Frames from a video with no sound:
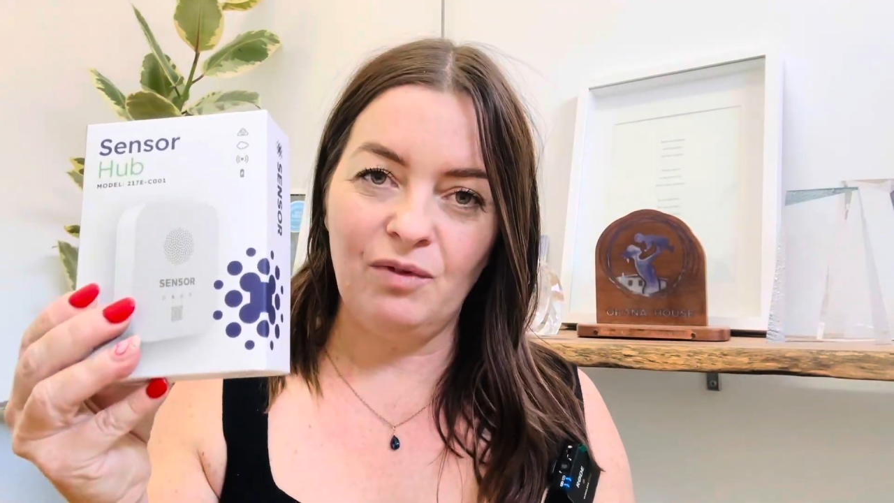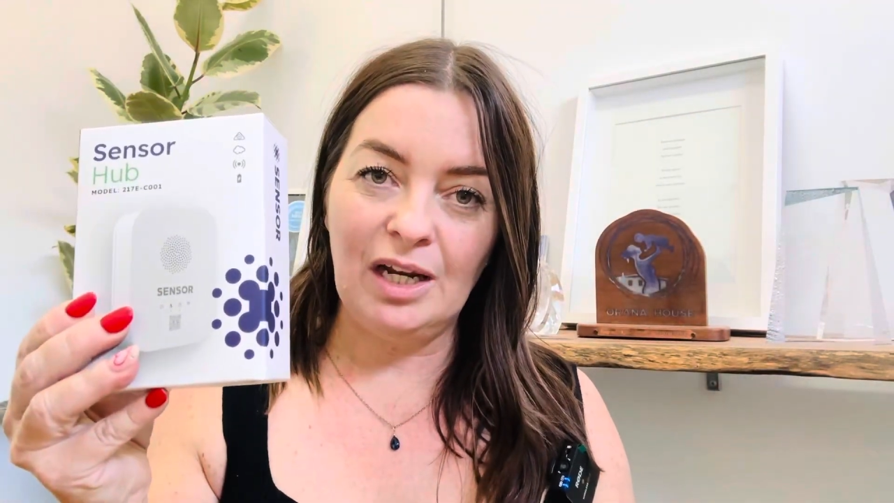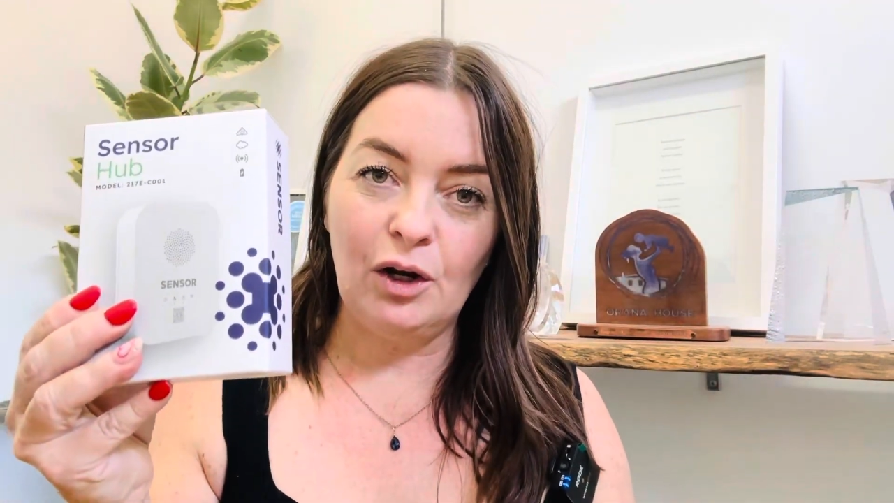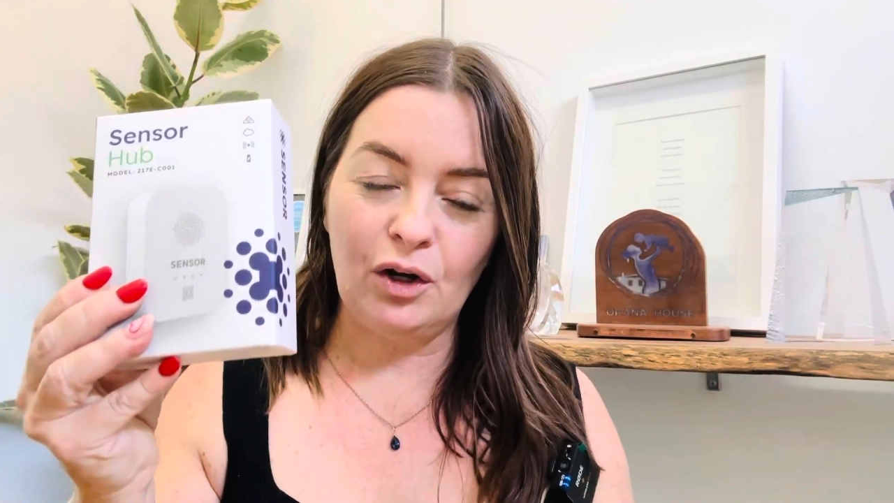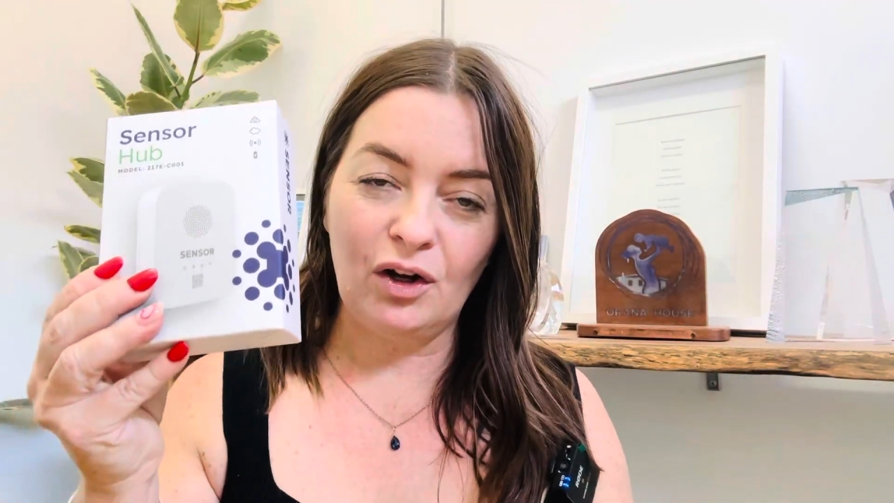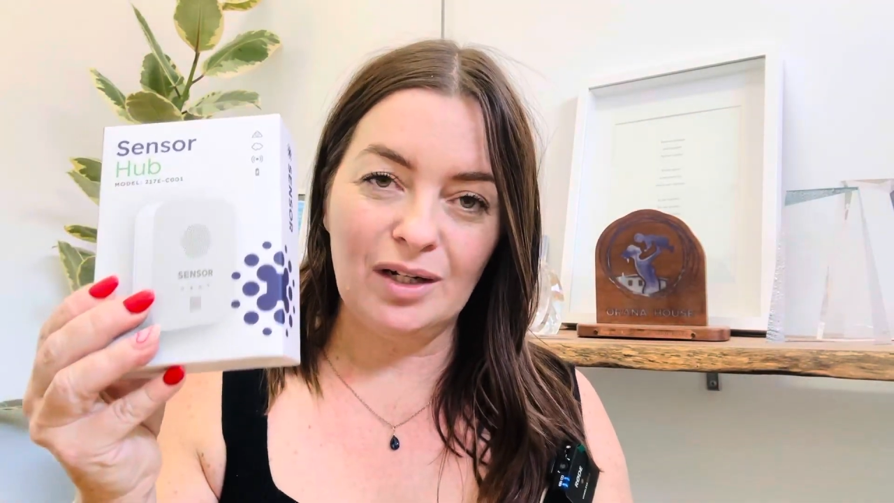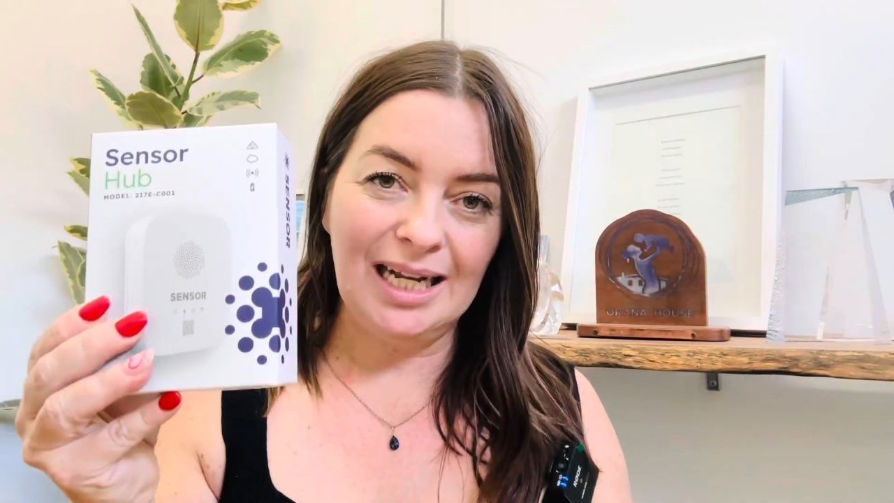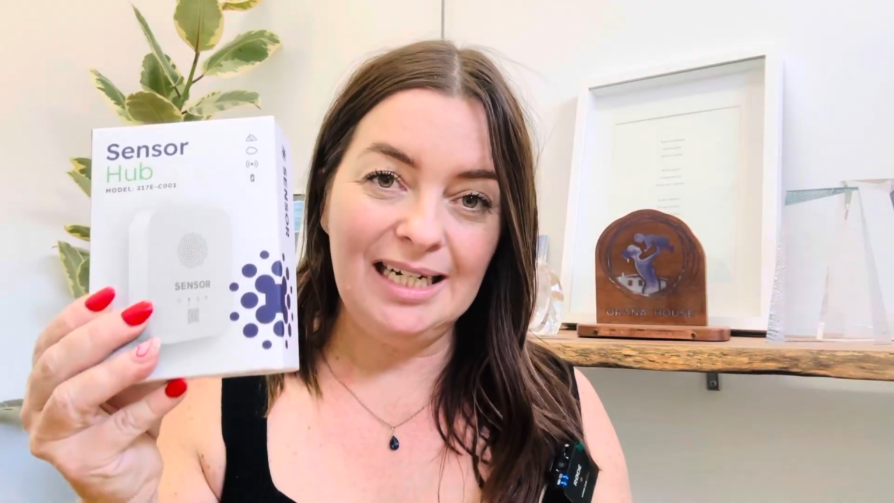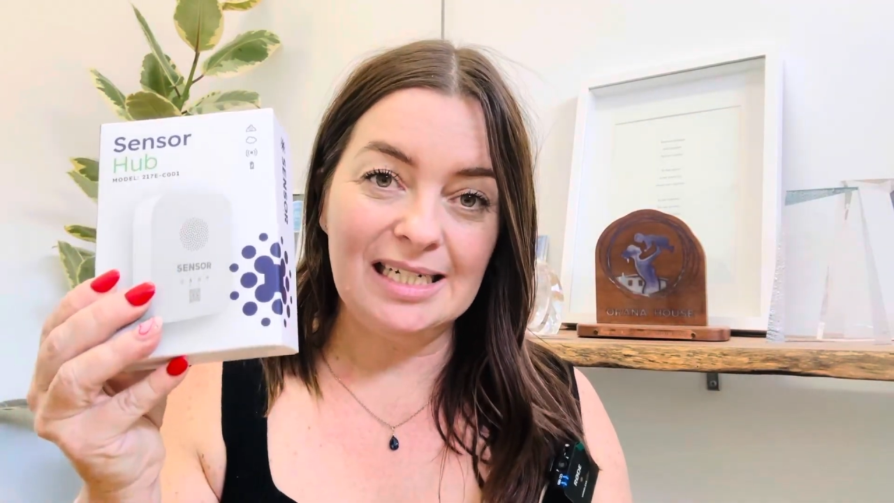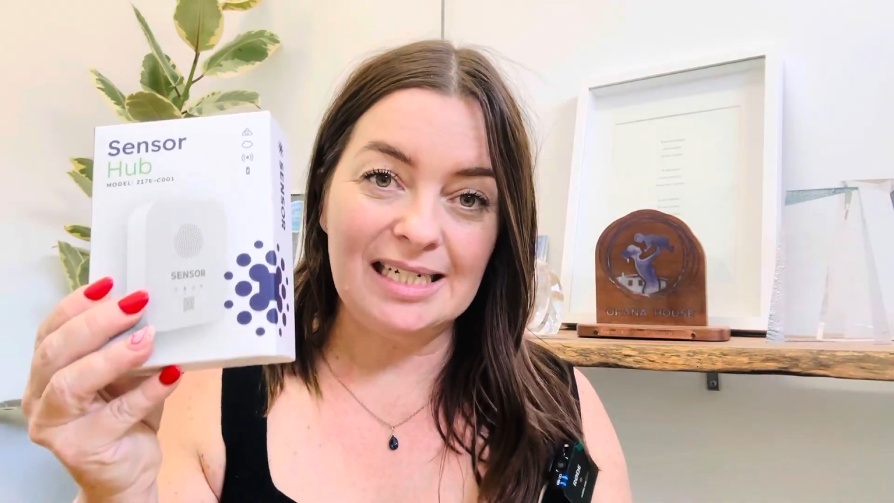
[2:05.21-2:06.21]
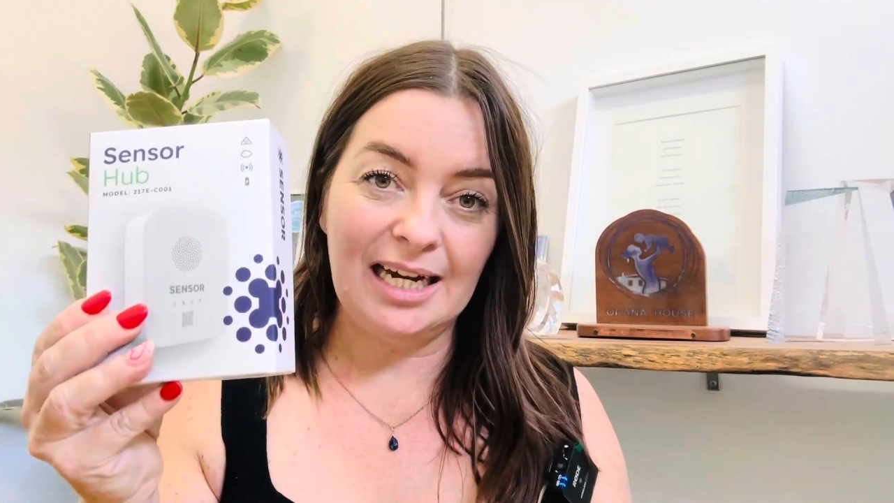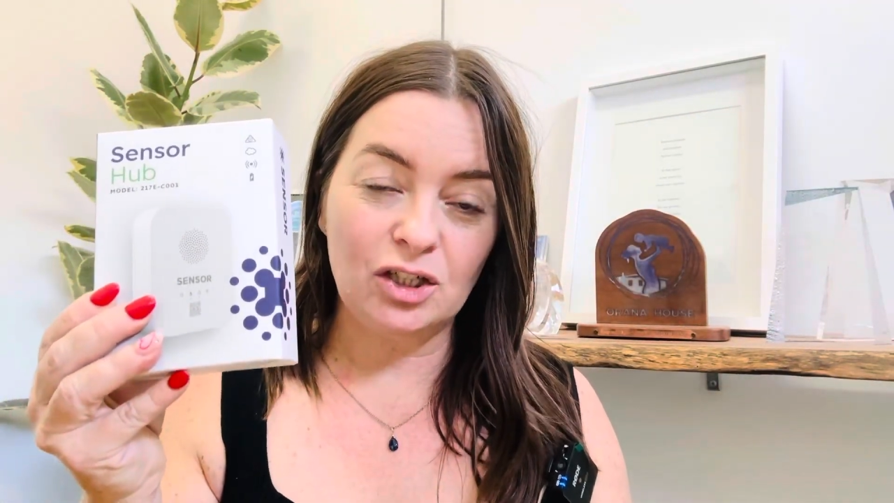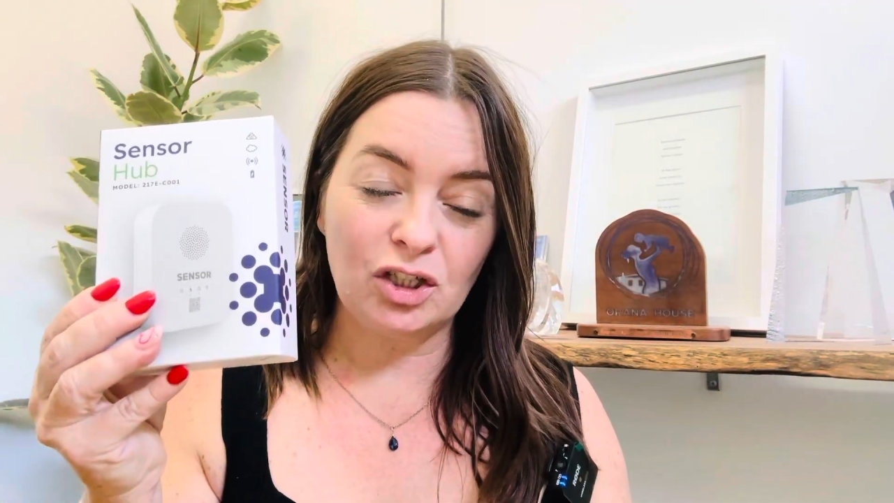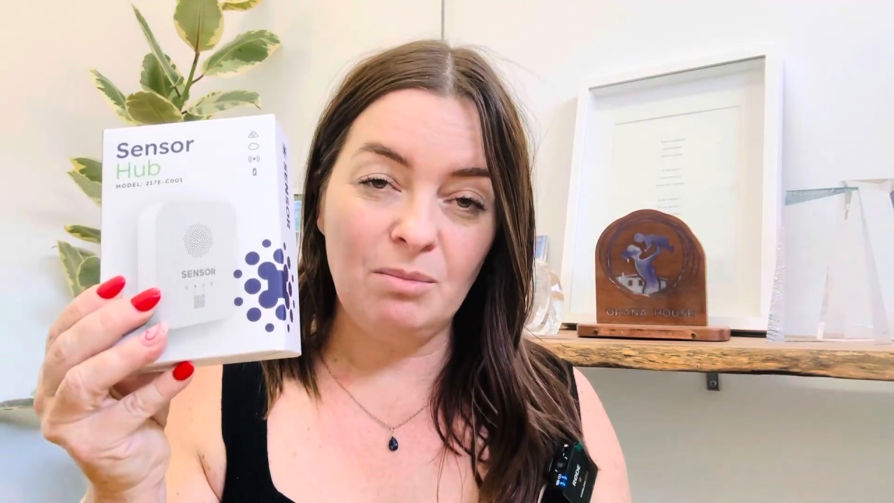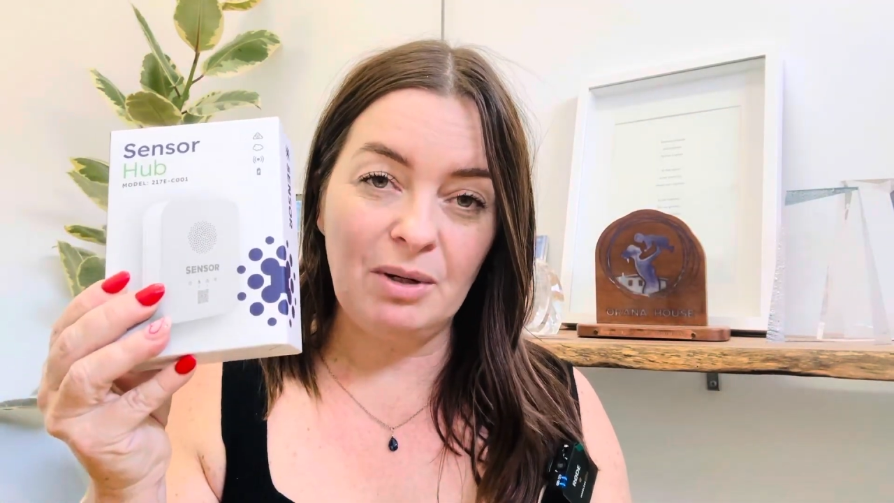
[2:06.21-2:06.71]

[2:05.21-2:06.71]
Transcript: video on leak detection,